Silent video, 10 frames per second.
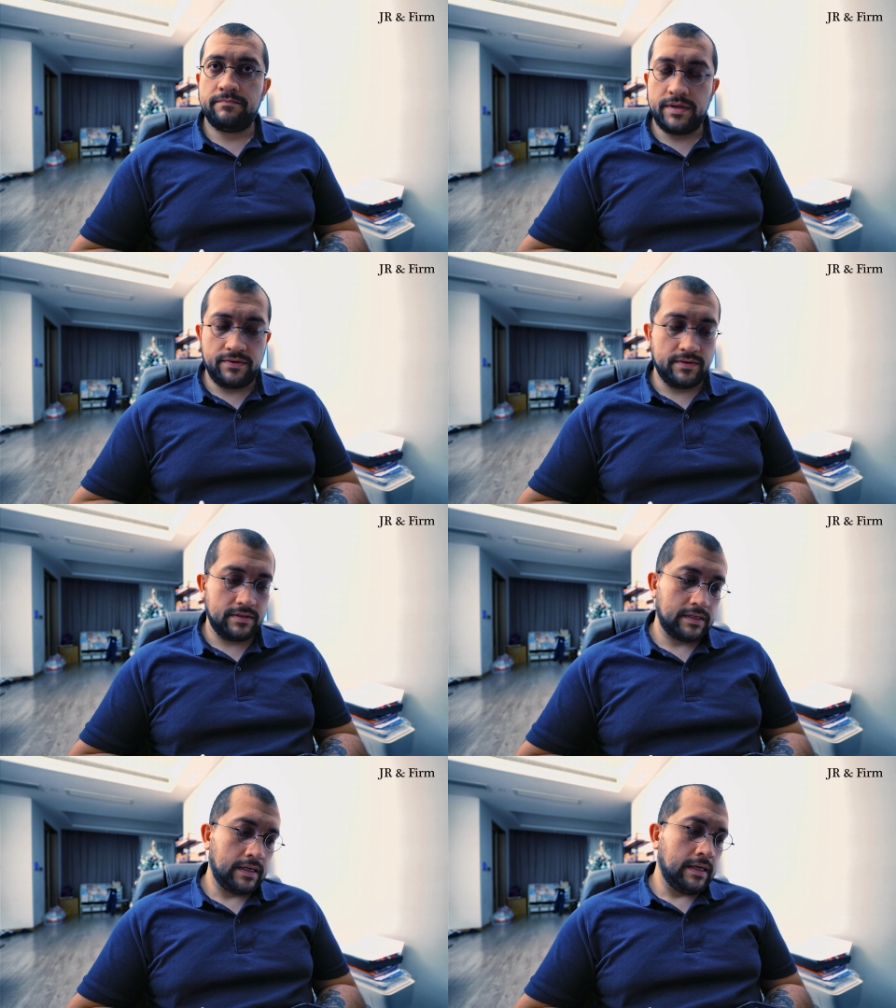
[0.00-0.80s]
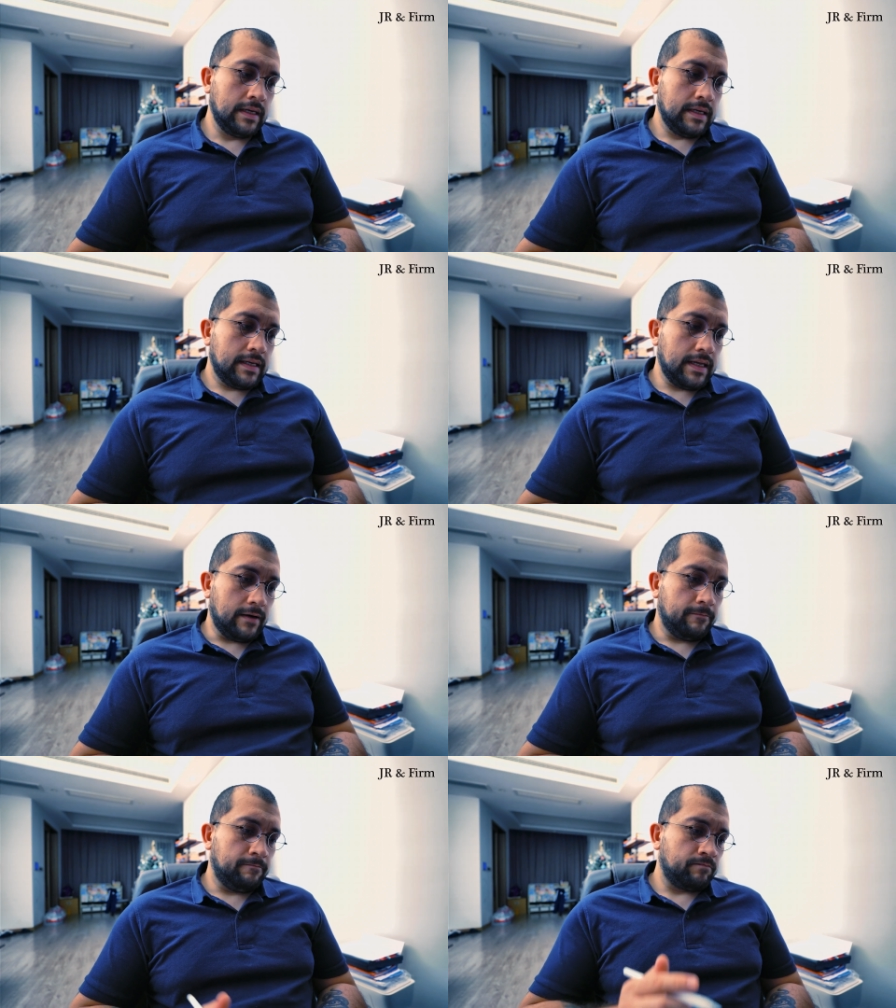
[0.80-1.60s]
period.
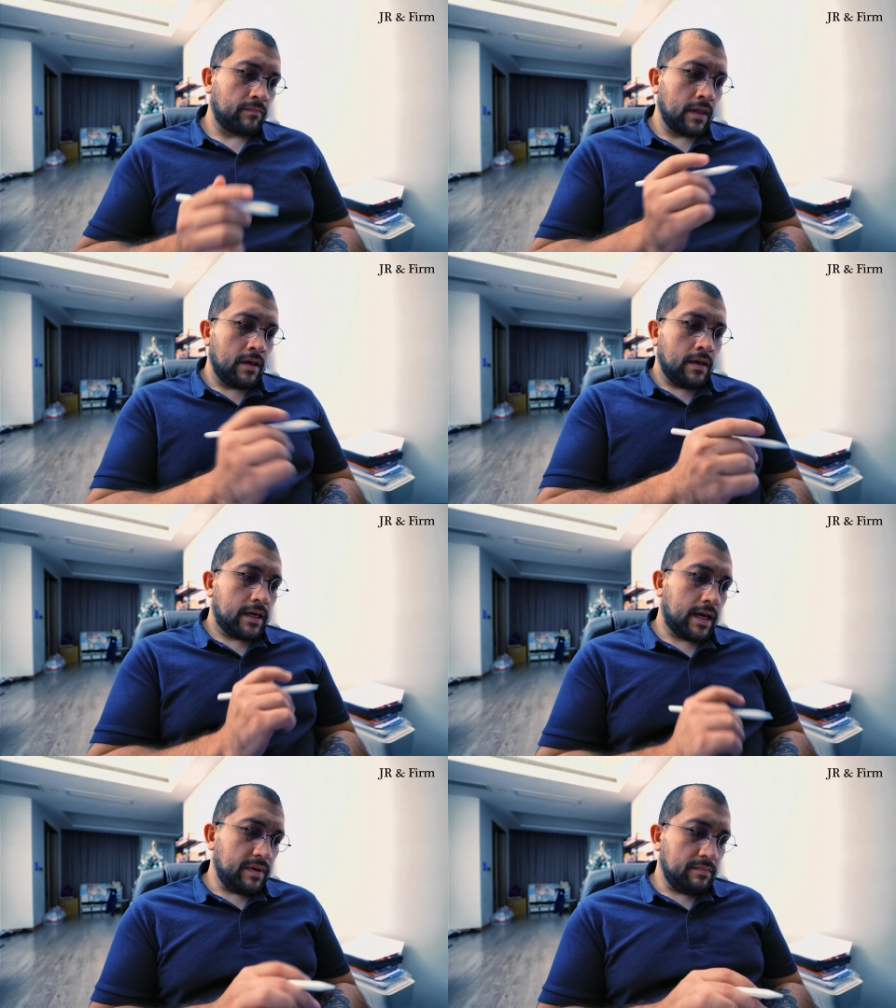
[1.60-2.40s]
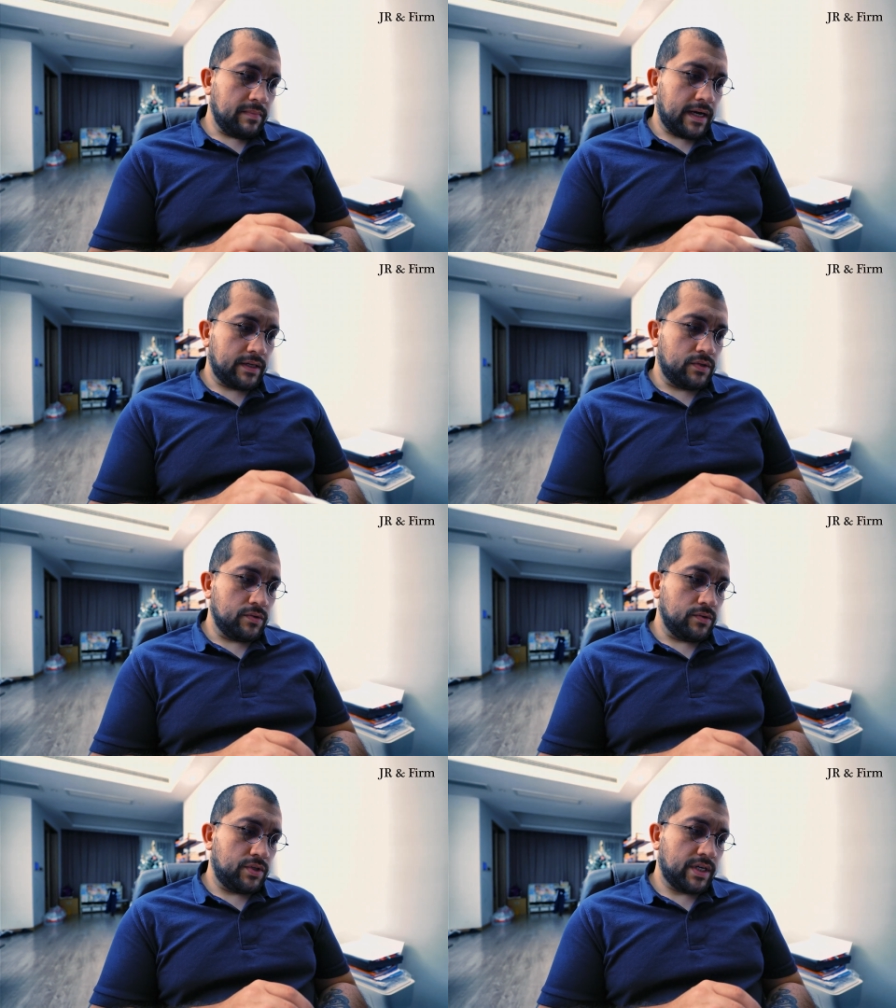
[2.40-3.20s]
Now, coming back
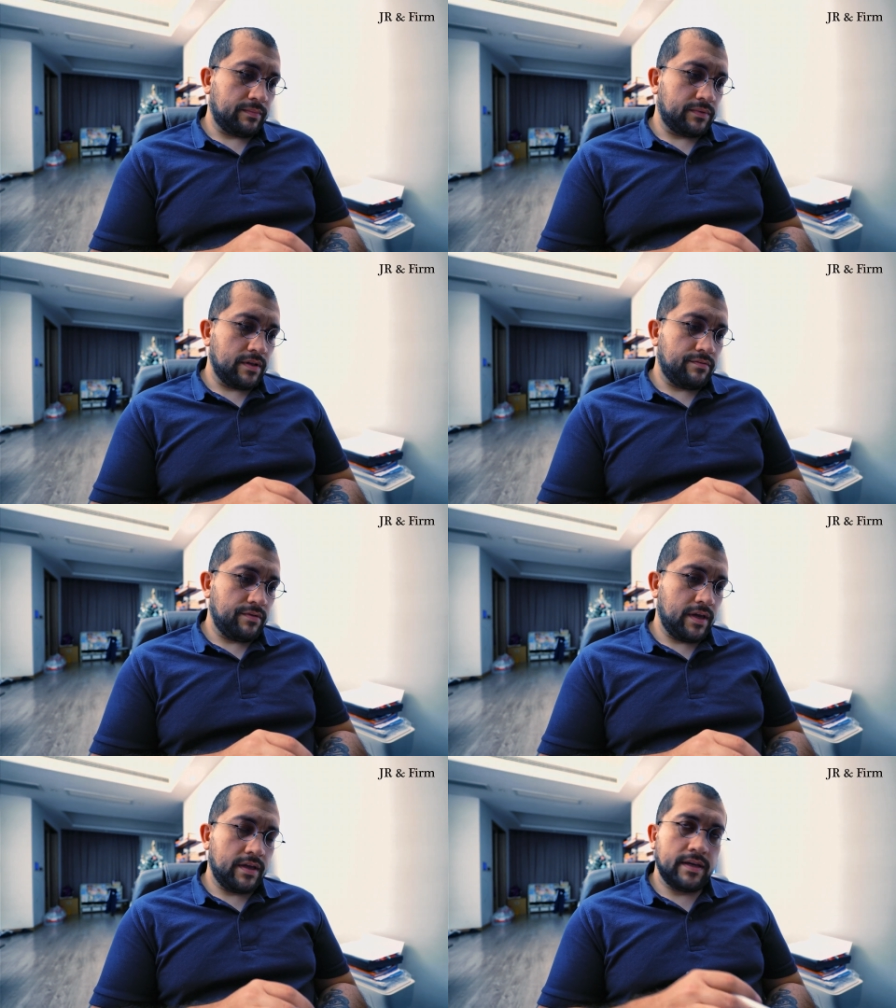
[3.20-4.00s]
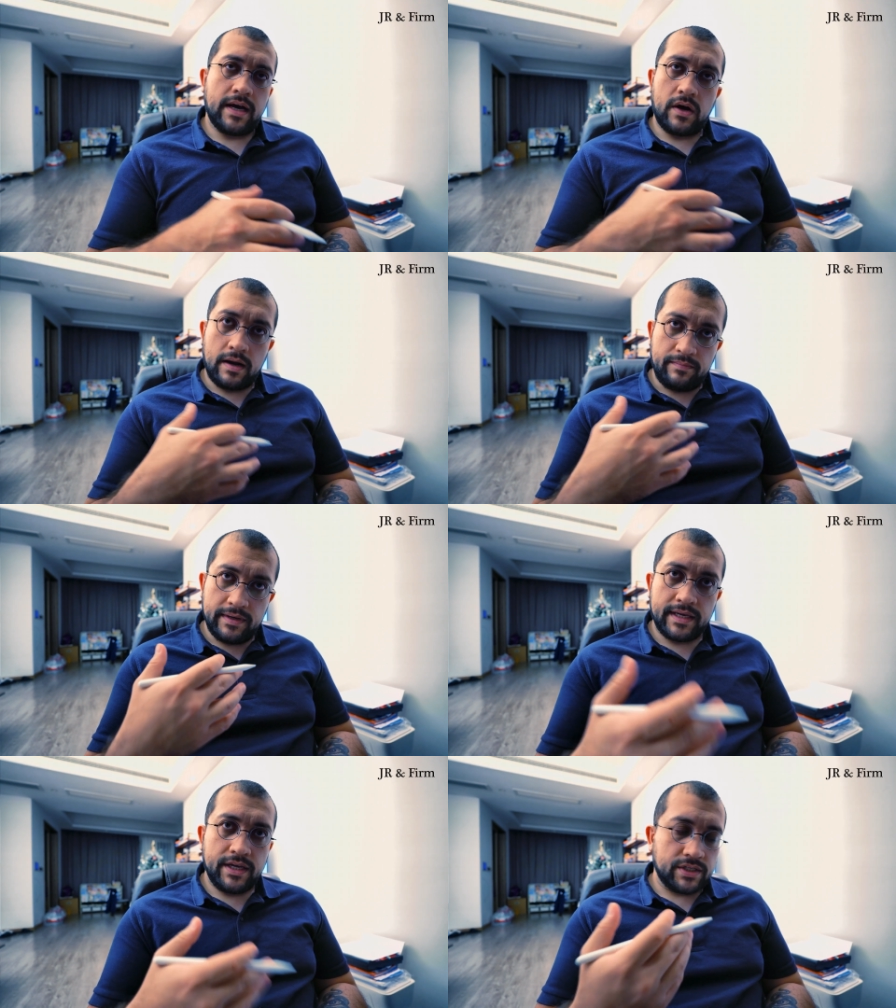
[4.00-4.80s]
to chapter 3, now
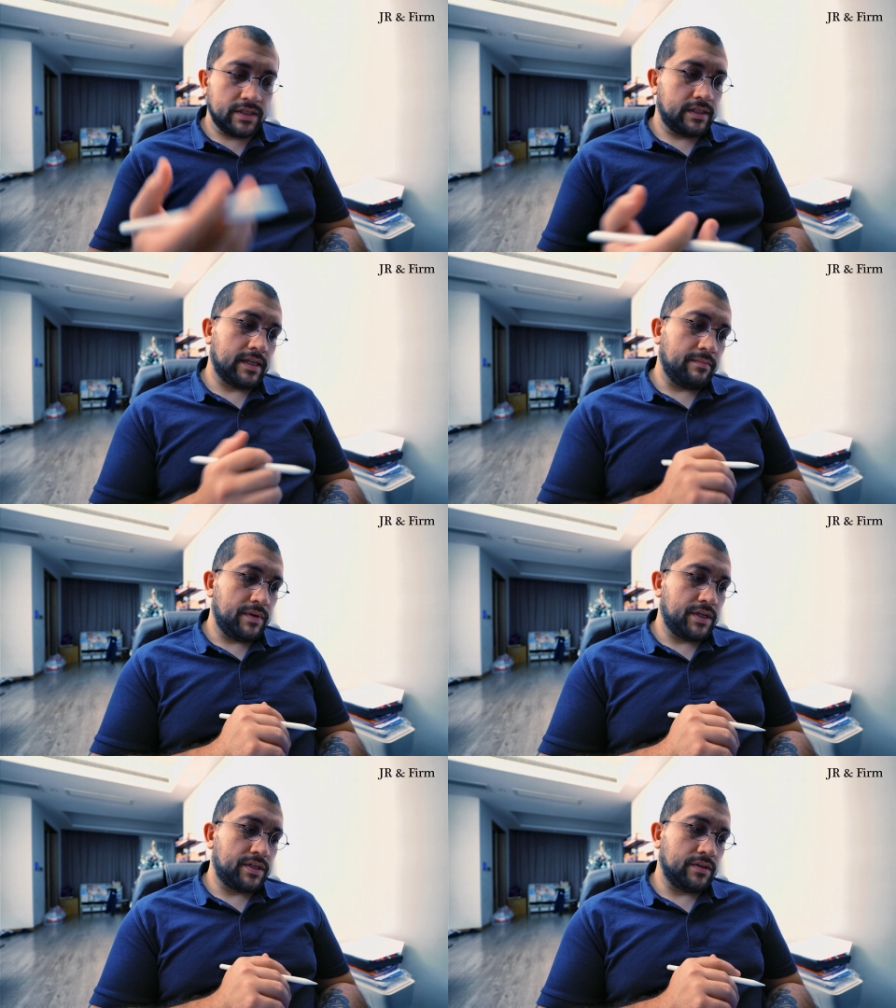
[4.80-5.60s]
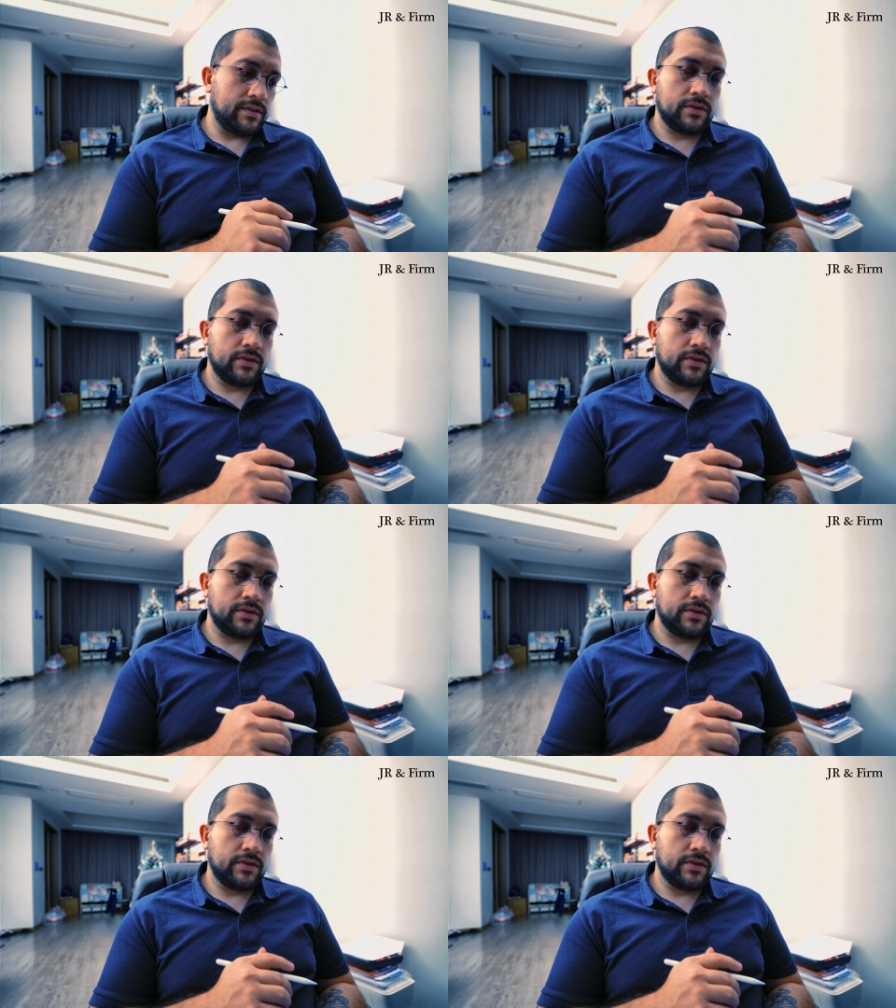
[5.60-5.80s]
application submission.